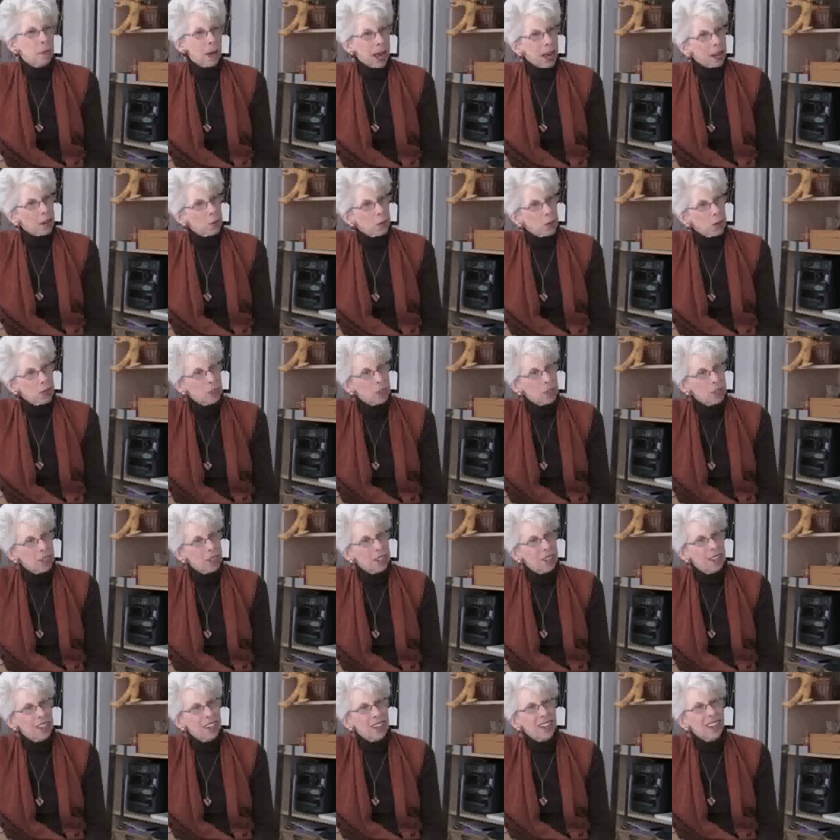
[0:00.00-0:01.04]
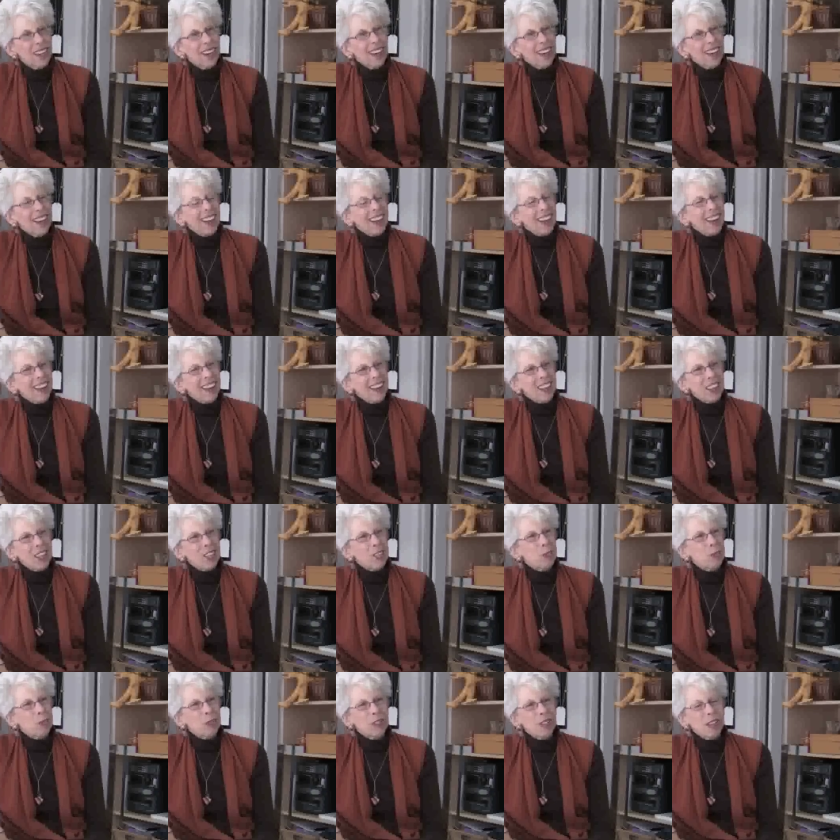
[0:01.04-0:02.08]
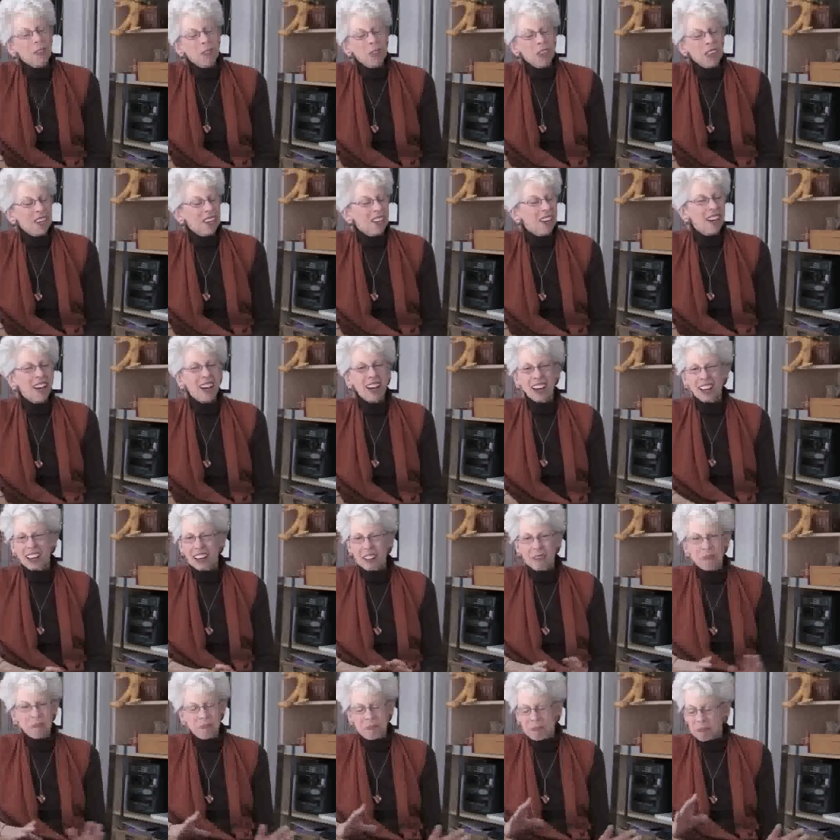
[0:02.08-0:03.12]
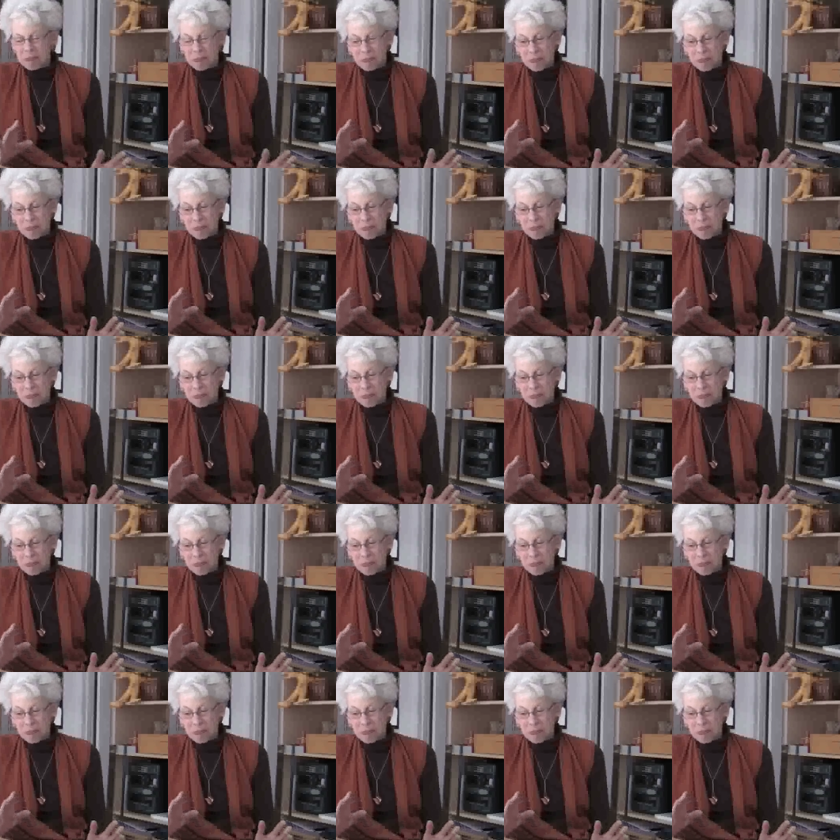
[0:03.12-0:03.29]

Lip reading: backwards. Oh. This was something I